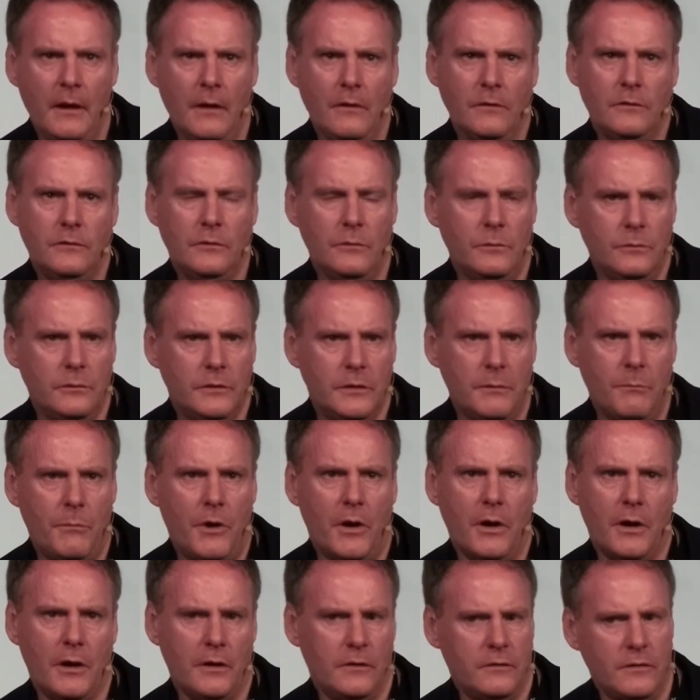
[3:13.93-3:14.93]
So the
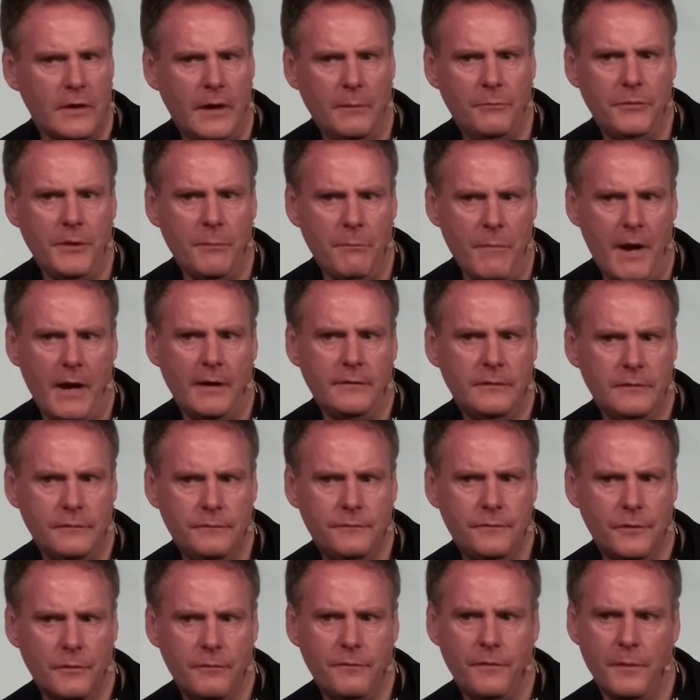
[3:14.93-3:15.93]
markets are absolutely massive
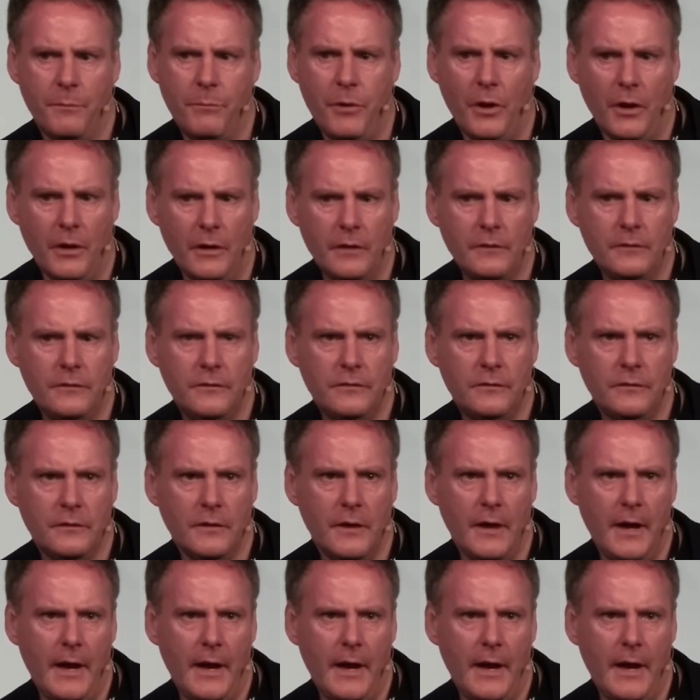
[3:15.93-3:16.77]
for products,